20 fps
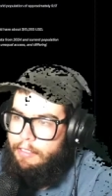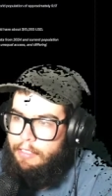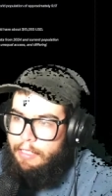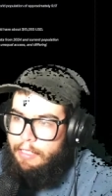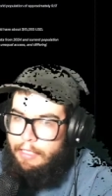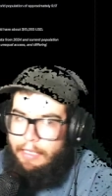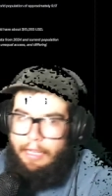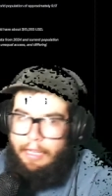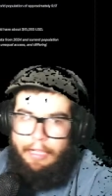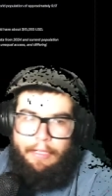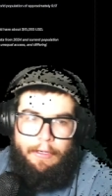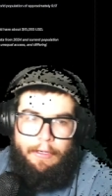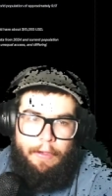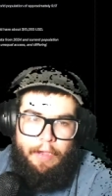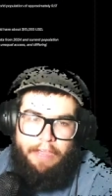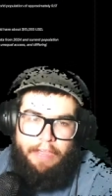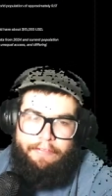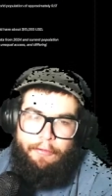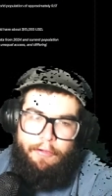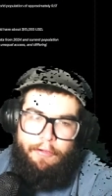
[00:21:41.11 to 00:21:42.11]
and you know, I
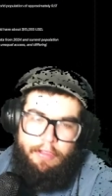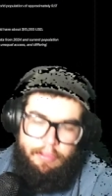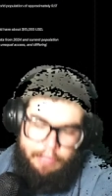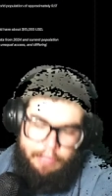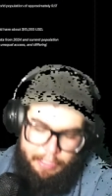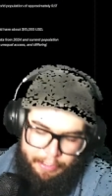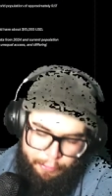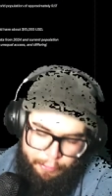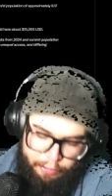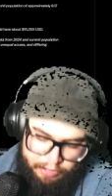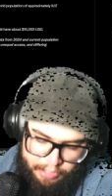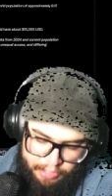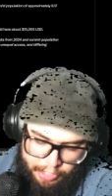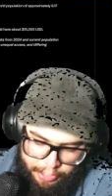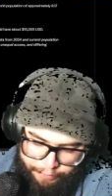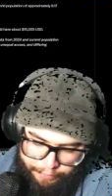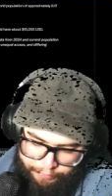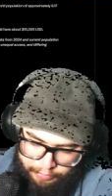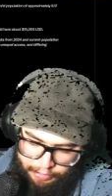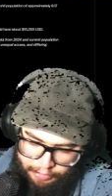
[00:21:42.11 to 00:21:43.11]
always
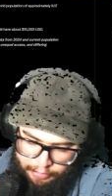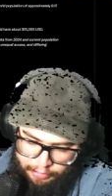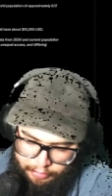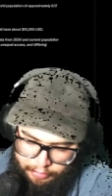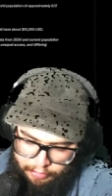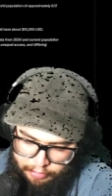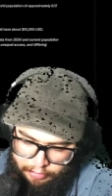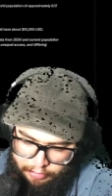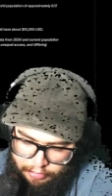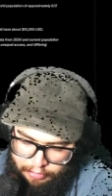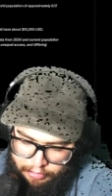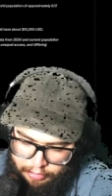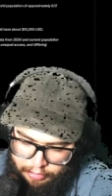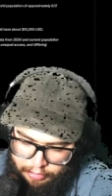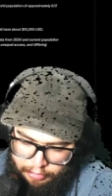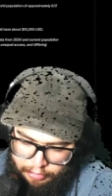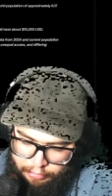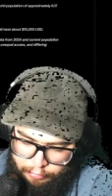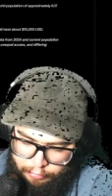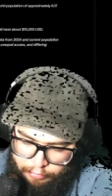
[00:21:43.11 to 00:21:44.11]
advocated this, and it's
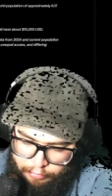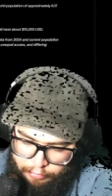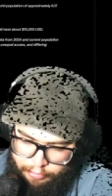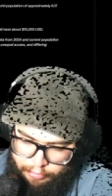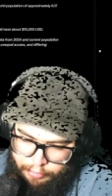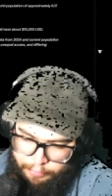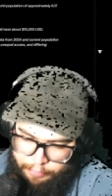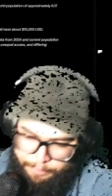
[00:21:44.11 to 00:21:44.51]
always true.